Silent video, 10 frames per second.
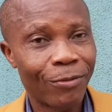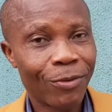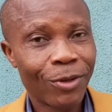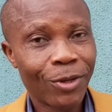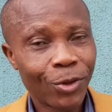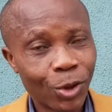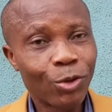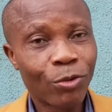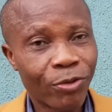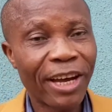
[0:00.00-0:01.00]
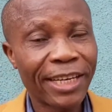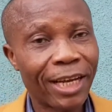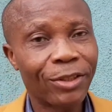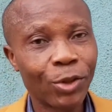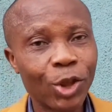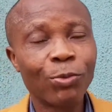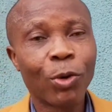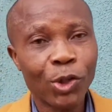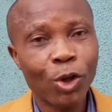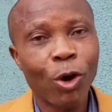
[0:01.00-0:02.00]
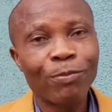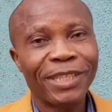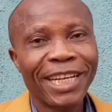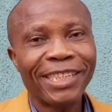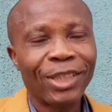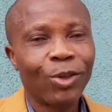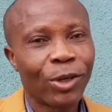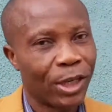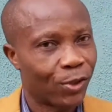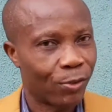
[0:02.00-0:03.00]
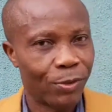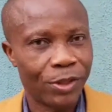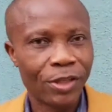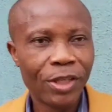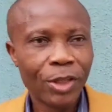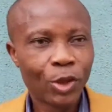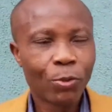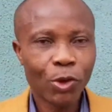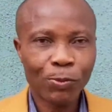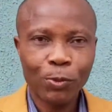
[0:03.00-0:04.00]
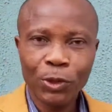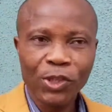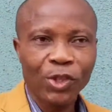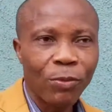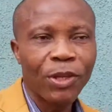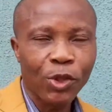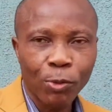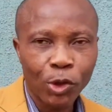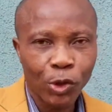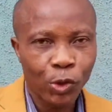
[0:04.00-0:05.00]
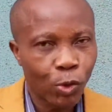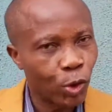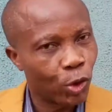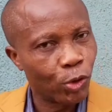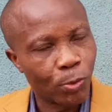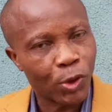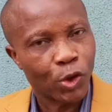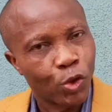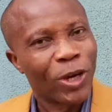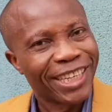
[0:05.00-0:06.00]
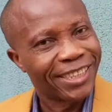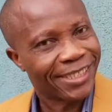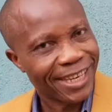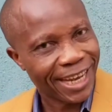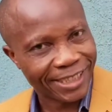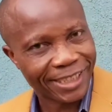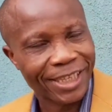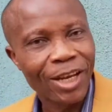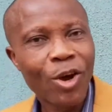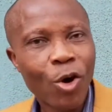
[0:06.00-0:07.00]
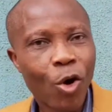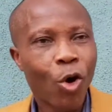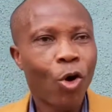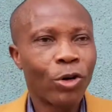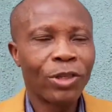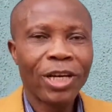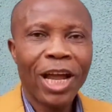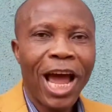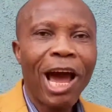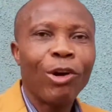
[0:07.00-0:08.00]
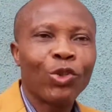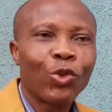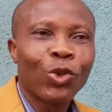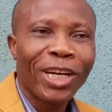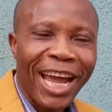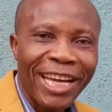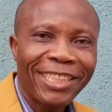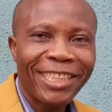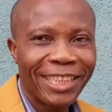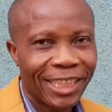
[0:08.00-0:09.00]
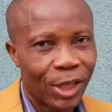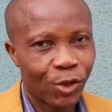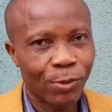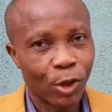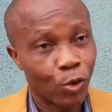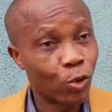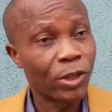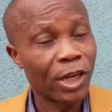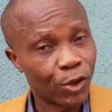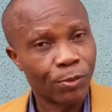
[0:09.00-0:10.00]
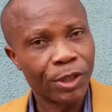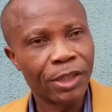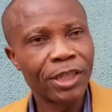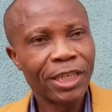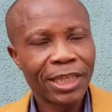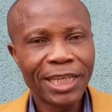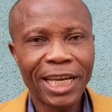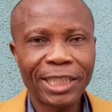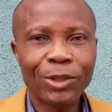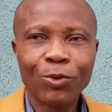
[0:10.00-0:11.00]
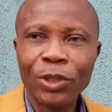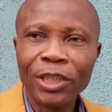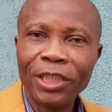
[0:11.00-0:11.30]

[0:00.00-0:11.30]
You need to find out. You must update your resume. You must put in some things. You must do a research on how to write a resume, a good resume that will